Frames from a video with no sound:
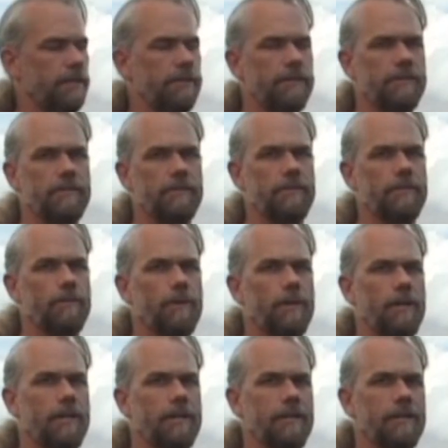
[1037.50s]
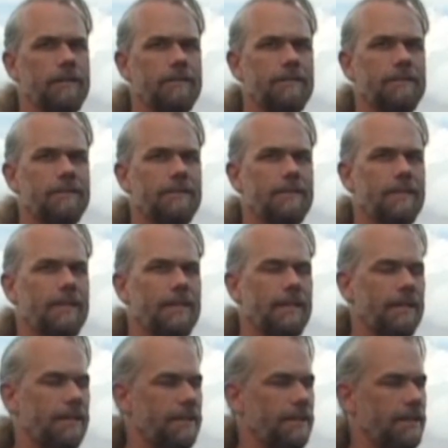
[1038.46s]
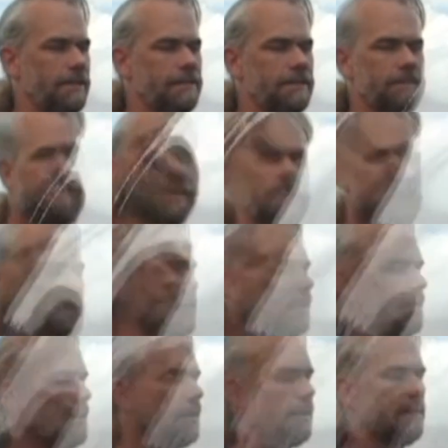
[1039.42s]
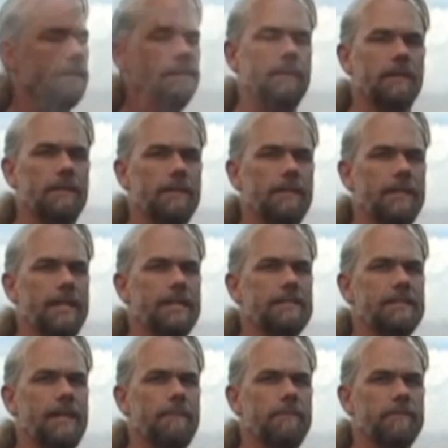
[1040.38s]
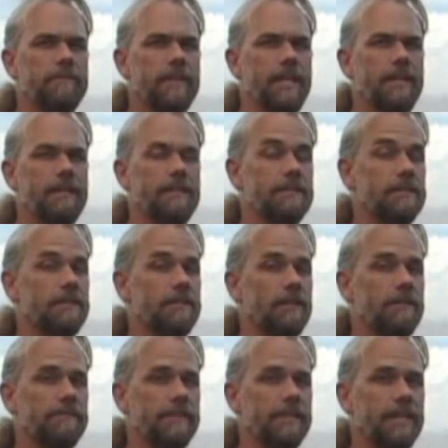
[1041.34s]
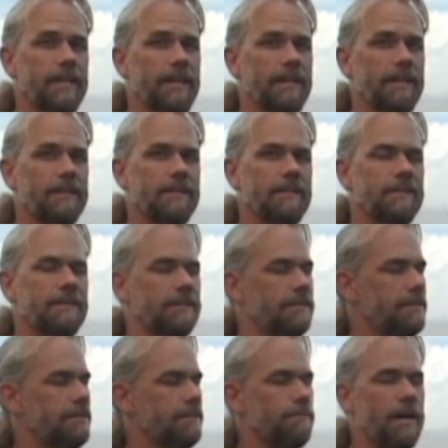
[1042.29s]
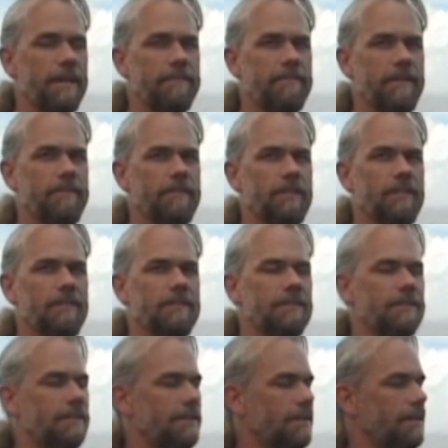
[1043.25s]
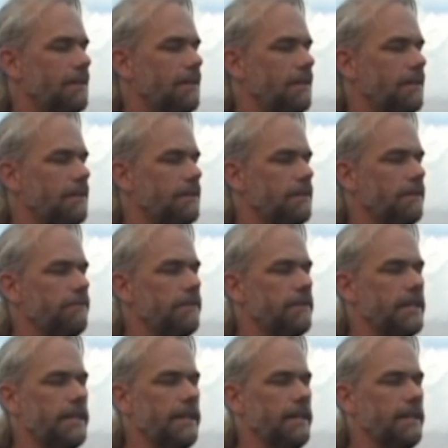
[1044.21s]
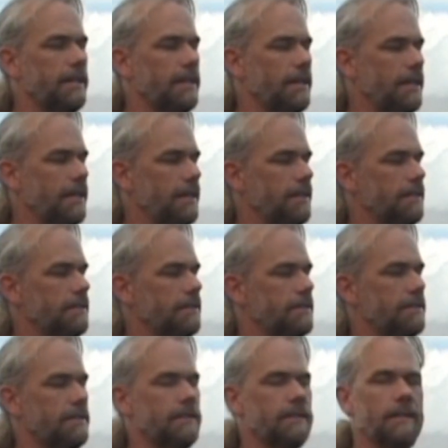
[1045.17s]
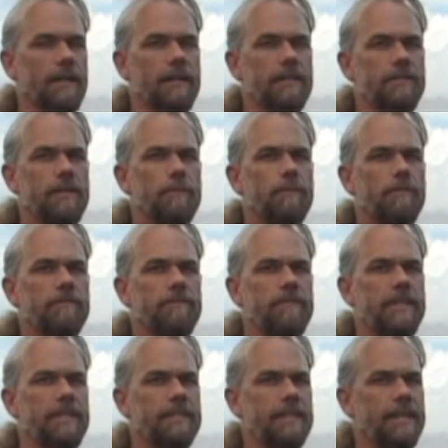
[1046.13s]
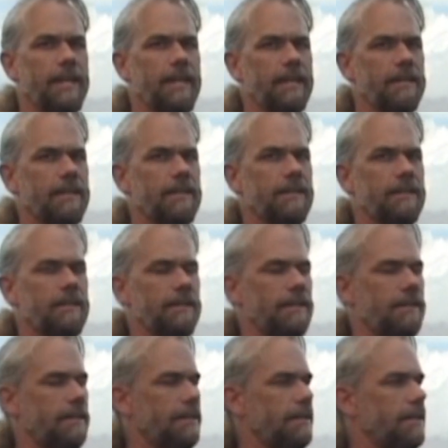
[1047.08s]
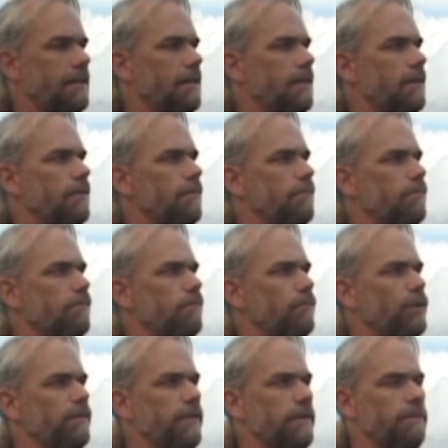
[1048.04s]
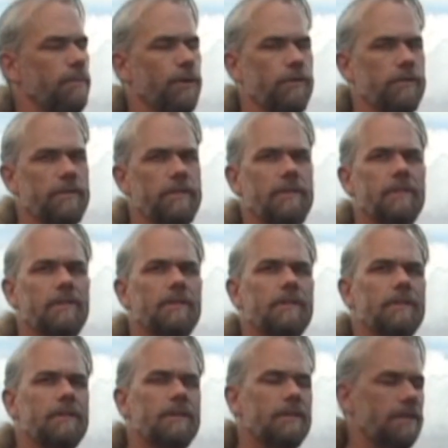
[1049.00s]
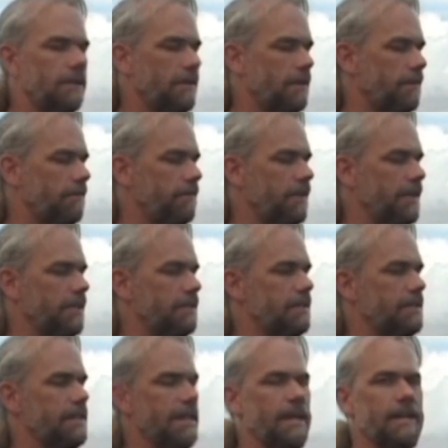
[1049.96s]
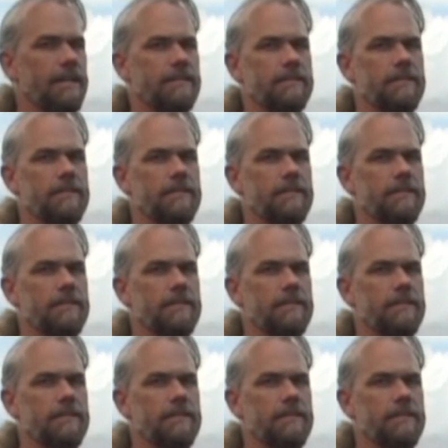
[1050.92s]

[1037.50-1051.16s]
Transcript: you through the water. That's a flutter kick. The next type of kick is a dolphin kick. This is my favorite. Dolphin kick is a double fin kick, moving both fins as